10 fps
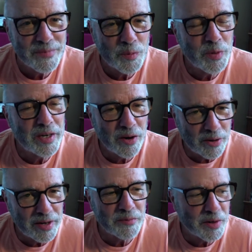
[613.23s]
we
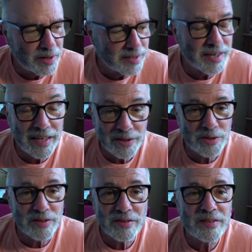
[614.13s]
are in a very
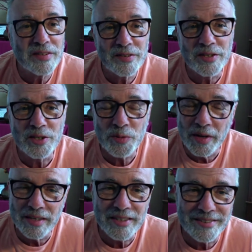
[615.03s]
dangerous
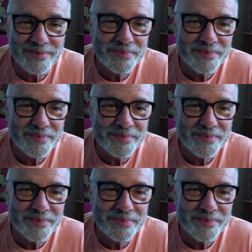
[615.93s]
situation.